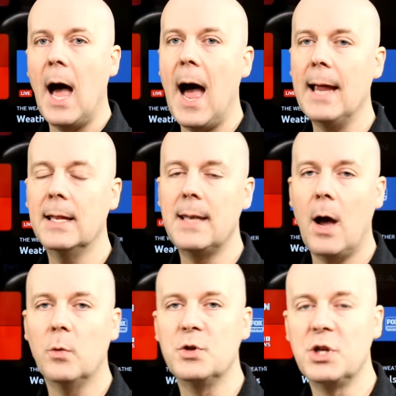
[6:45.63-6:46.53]
I can
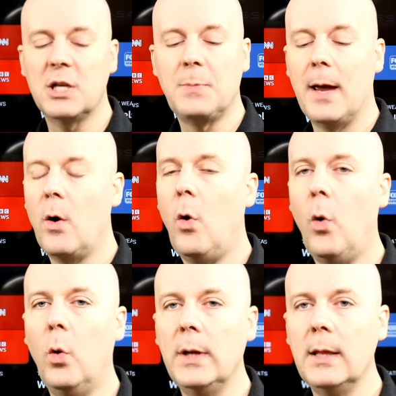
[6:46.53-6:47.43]
now just by
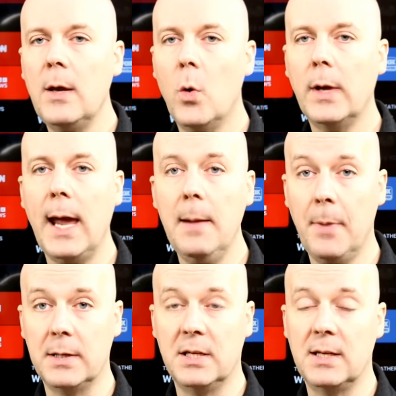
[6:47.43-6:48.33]
holding the OK
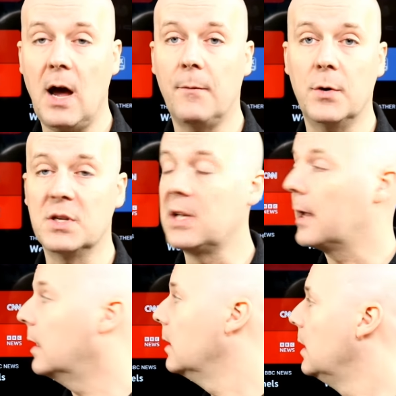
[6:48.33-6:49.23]
button down for a
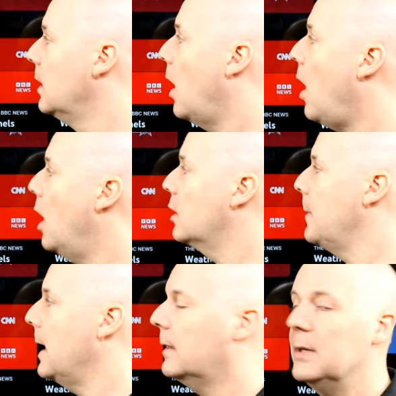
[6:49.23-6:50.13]
second,
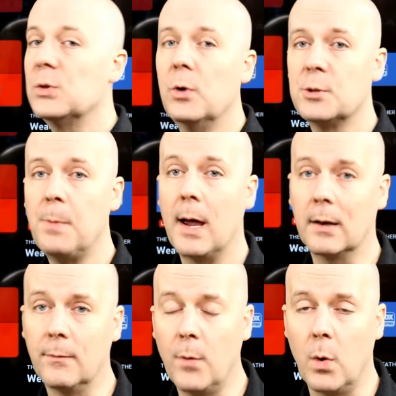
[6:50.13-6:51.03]
automatically switch
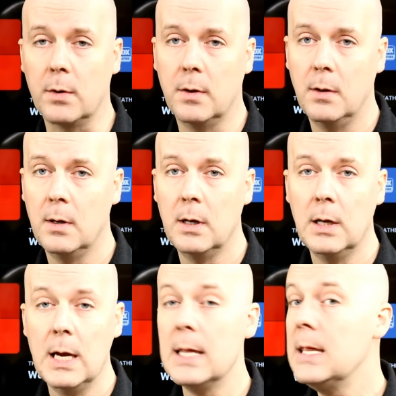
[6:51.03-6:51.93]
back and forth.
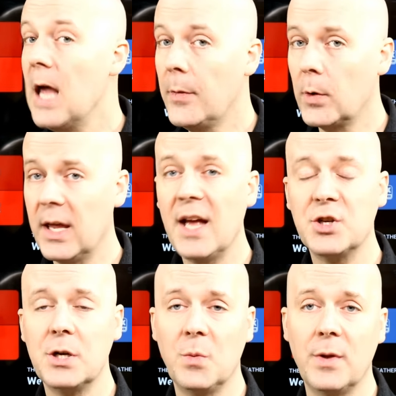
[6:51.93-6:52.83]
The other
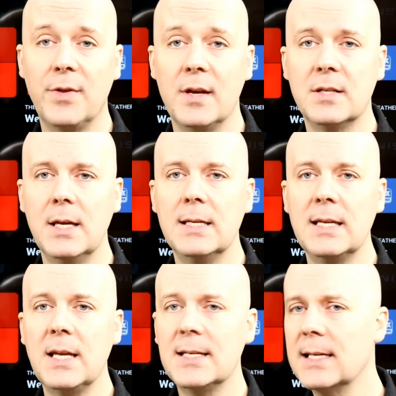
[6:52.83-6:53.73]
catch here with this is
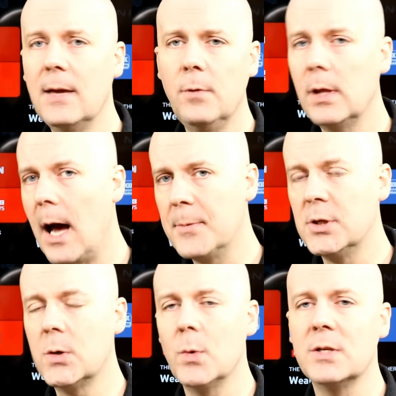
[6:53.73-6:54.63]
it doesn't give you the
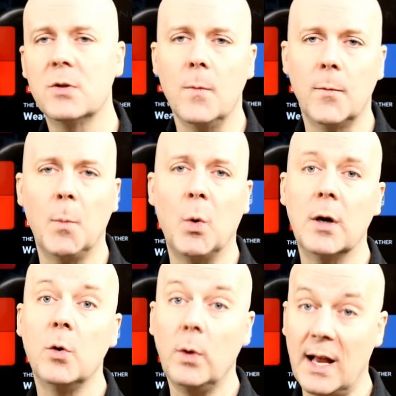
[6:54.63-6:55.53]
option to resume from
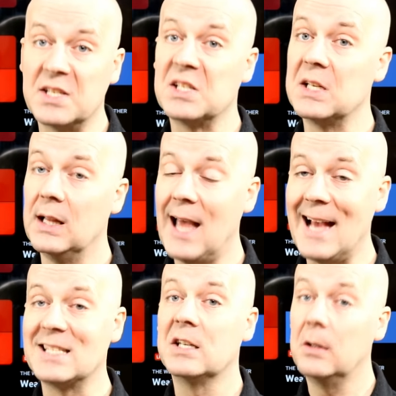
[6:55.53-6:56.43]
where you last,
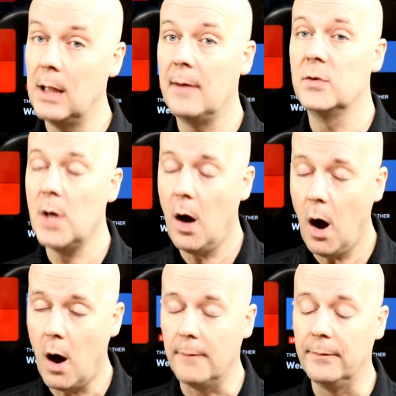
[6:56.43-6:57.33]
left
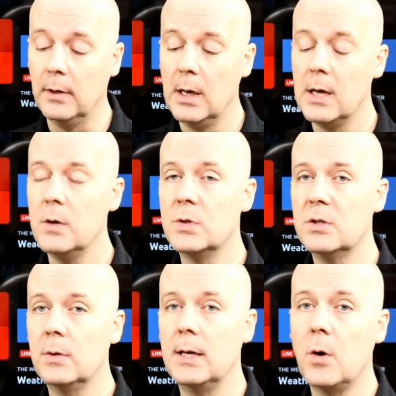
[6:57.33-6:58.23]
off. You
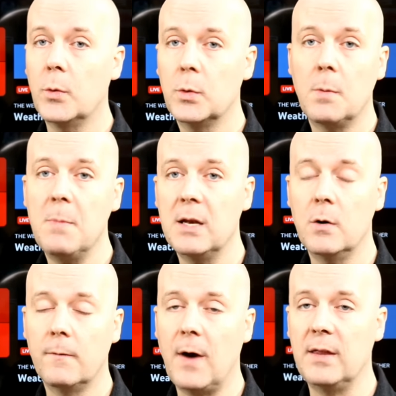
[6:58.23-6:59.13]
still need to go through the
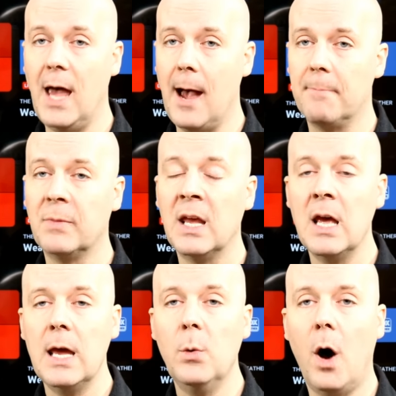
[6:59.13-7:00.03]
menu to find that.
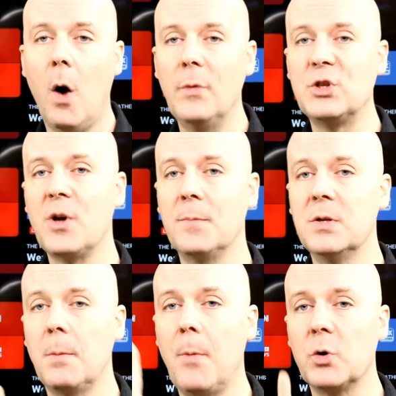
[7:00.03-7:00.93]
It will always
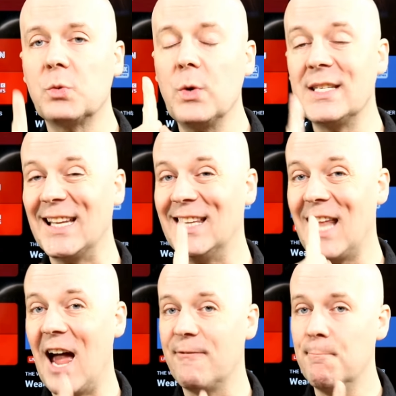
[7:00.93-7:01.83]
to the most recent
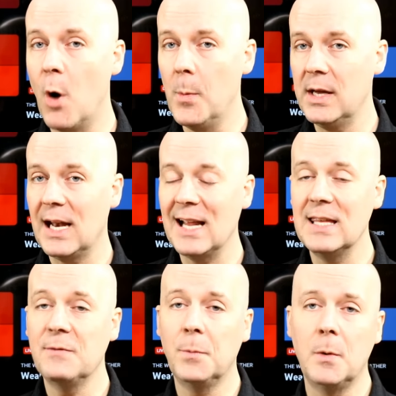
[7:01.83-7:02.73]
live moment, and I
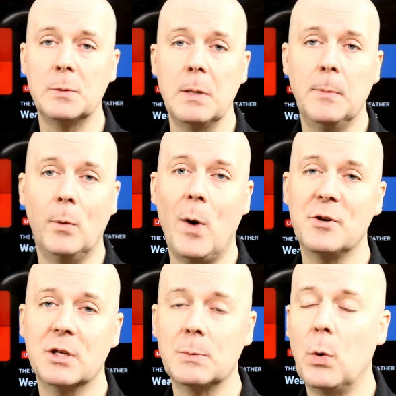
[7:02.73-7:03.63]
think for most people
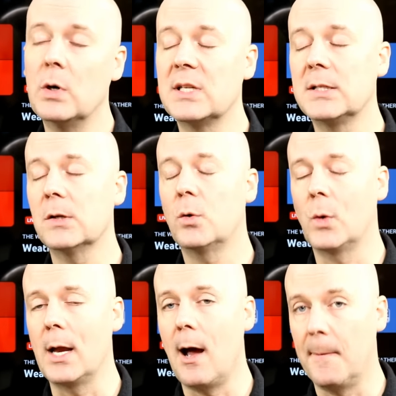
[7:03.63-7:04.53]
watching sports, that's a
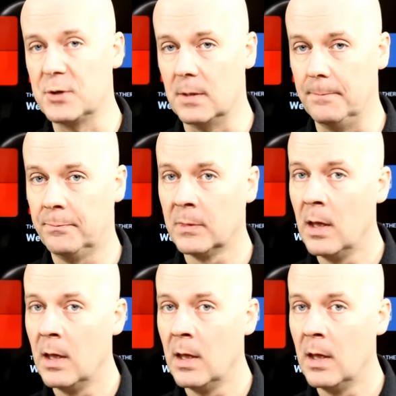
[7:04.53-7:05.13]
great option.